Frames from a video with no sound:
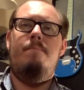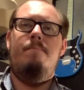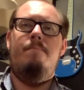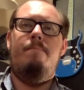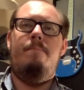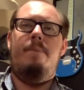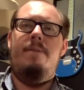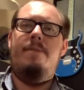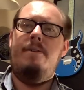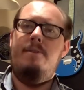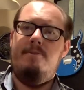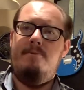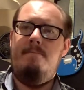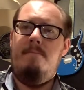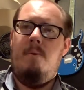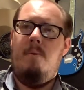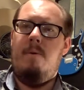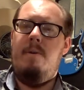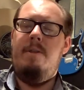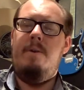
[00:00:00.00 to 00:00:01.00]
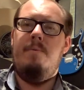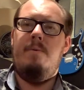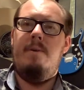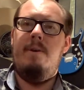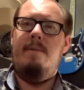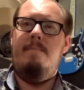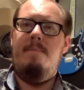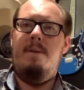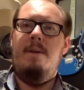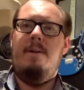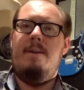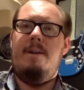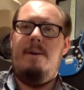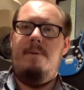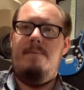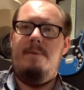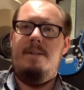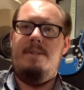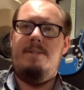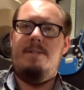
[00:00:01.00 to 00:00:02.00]
But there's more that we're going to build on
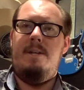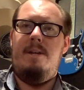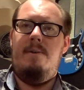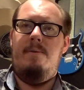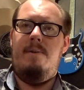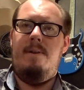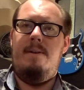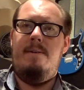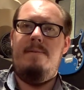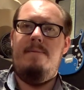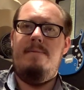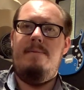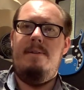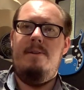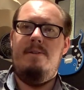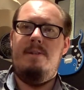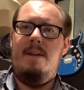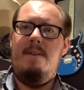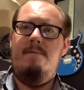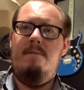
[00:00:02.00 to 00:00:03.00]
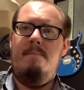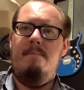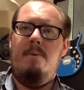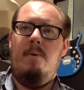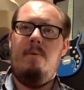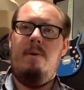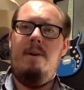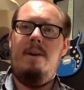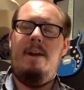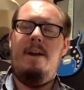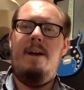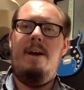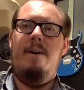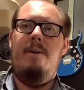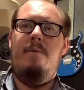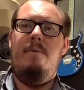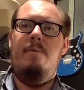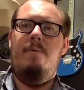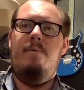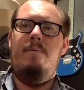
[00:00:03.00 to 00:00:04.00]
this tuning. There's even more to
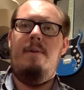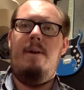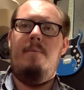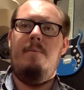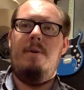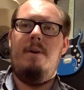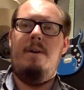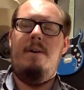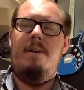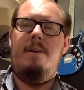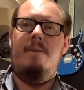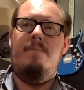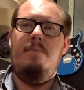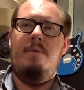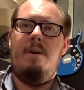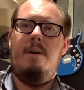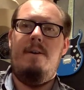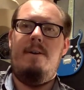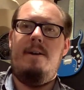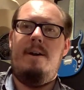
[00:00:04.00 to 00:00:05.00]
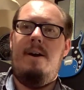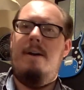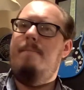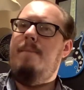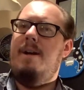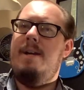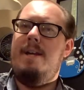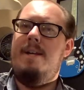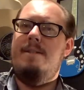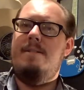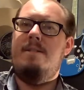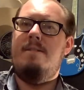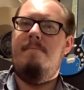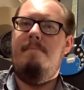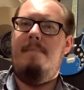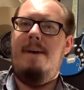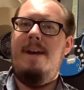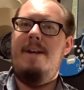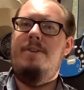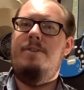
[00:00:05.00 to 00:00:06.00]
go, and we're going to talk about getting some
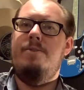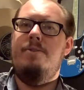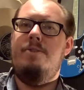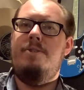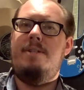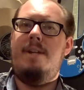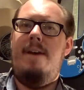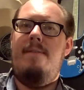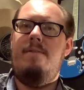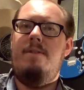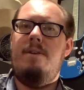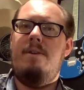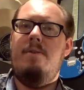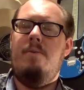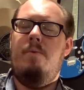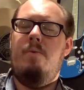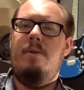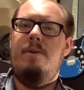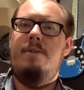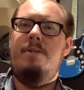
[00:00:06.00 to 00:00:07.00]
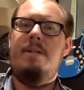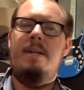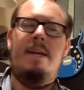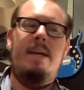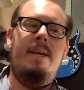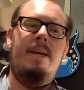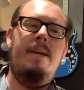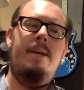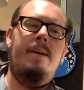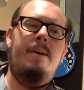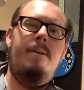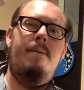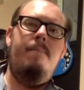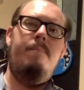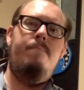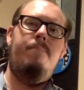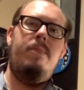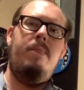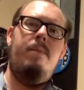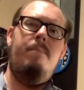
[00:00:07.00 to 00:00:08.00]
major 7th chords.
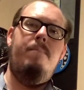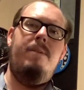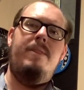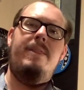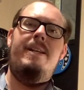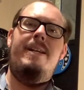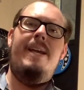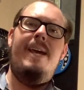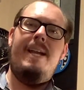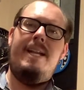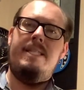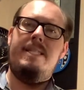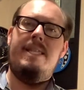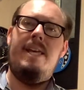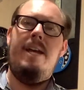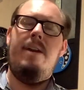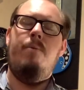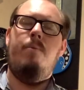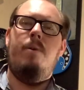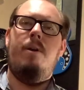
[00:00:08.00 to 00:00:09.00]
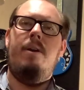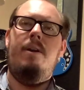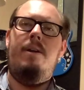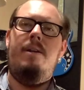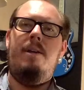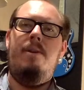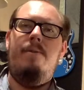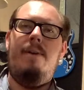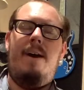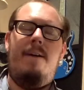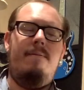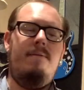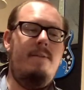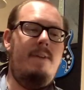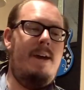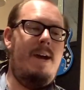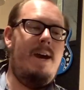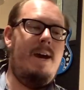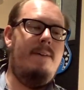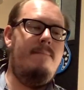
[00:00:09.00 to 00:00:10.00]
But the next thing we're going to do after
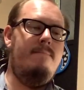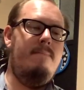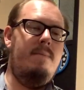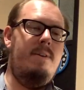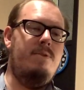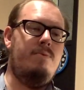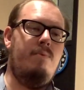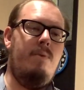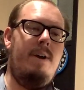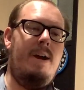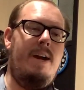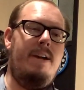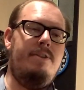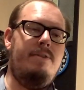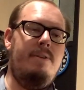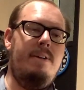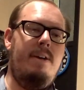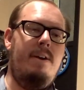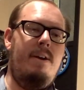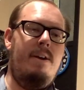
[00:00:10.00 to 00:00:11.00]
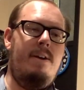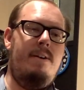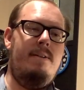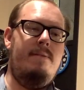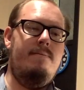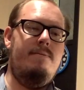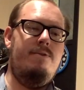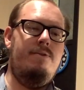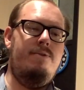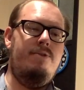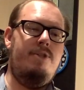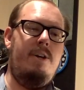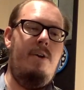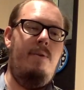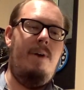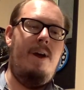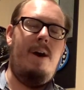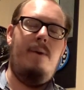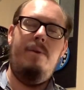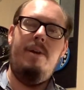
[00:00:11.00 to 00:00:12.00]
that is we're actually going to
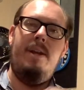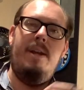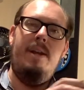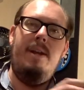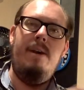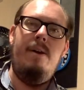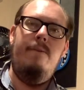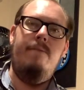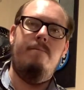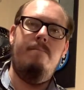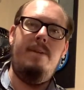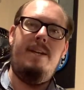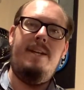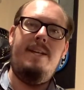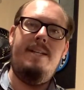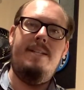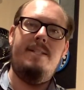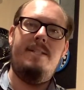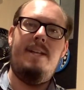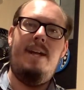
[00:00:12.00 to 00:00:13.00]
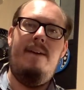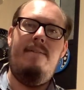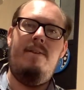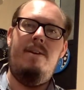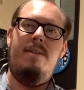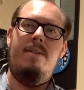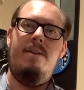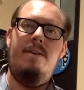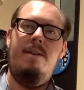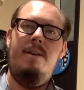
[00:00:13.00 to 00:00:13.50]
show how we can go from E7th